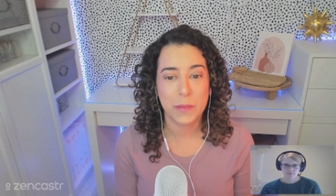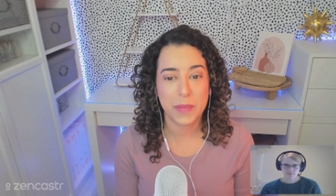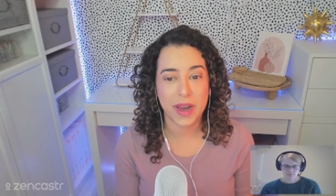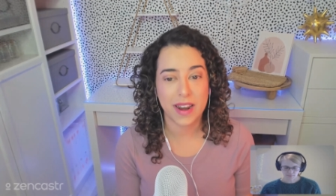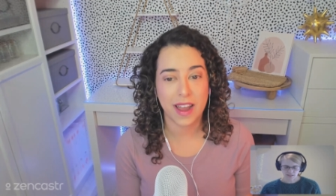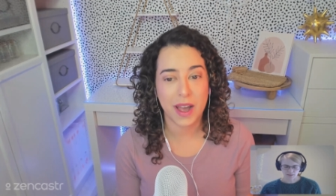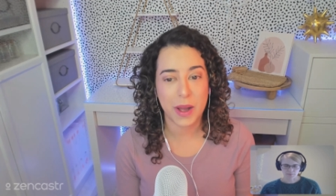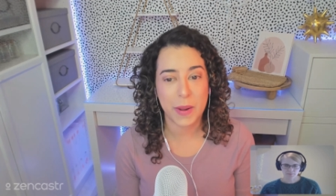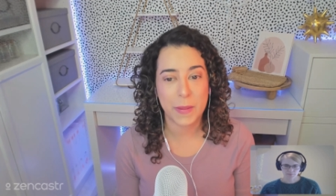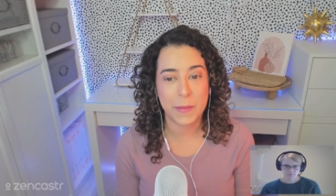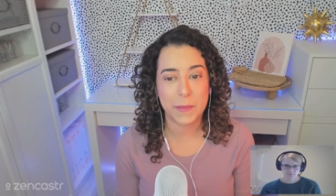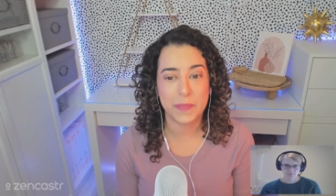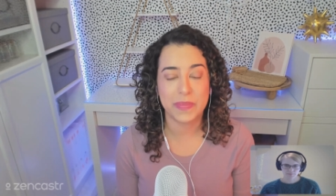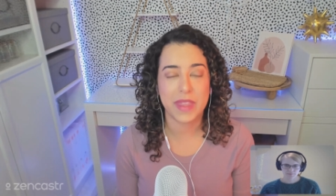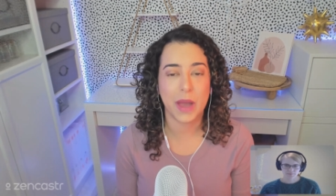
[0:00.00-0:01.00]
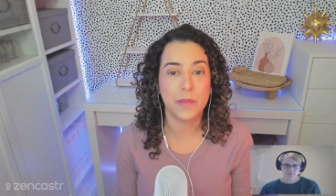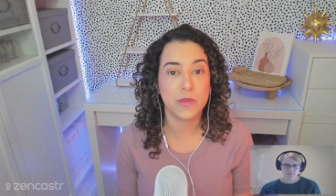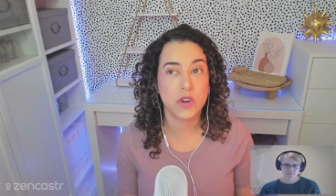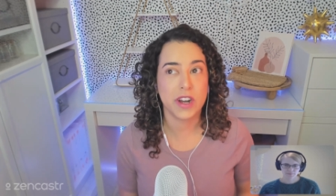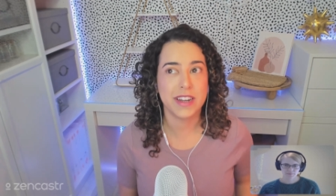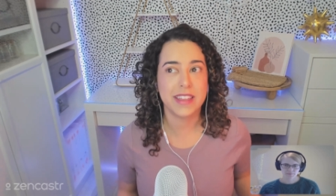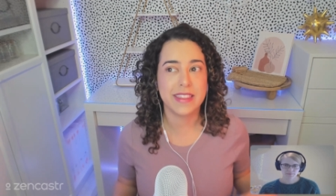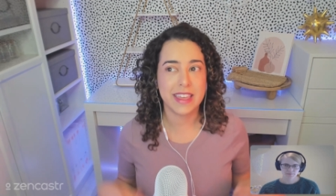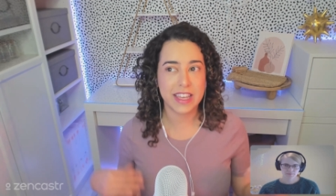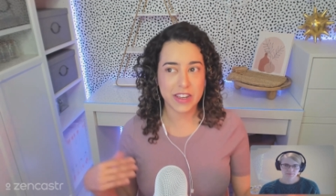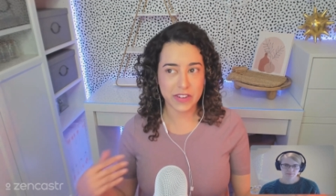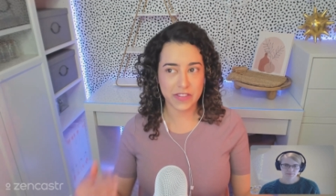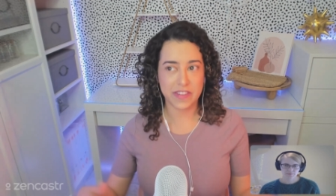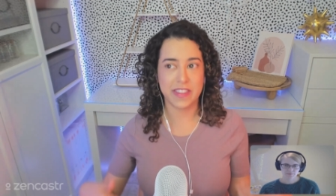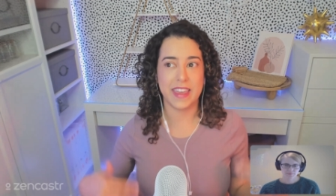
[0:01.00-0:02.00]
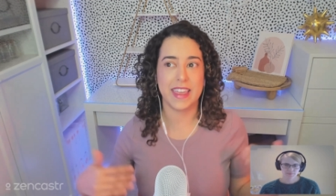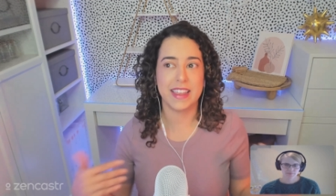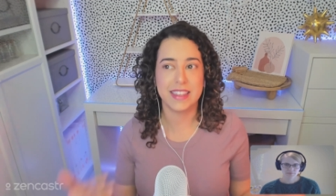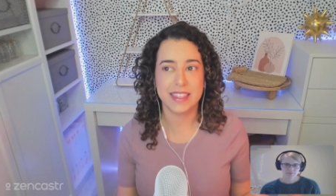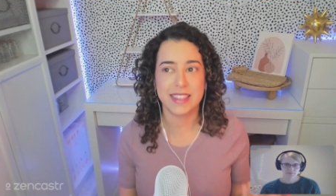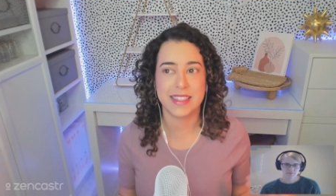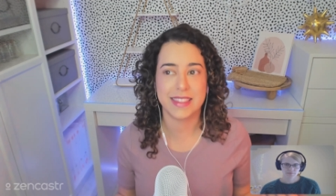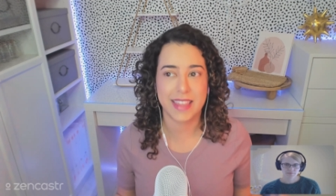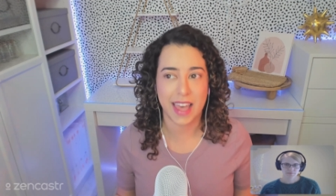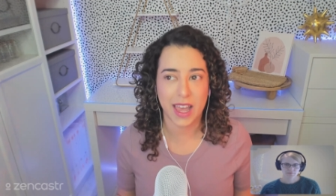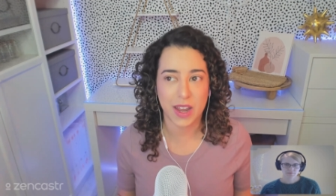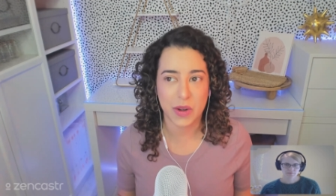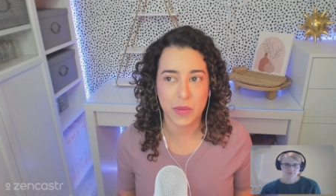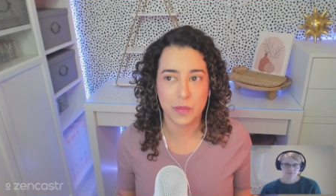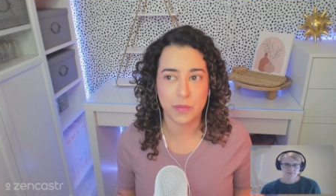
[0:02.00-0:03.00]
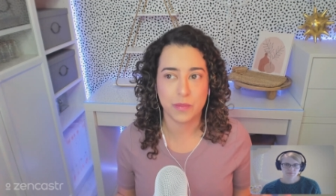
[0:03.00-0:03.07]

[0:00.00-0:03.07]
But yeah. I'm trying to think of things that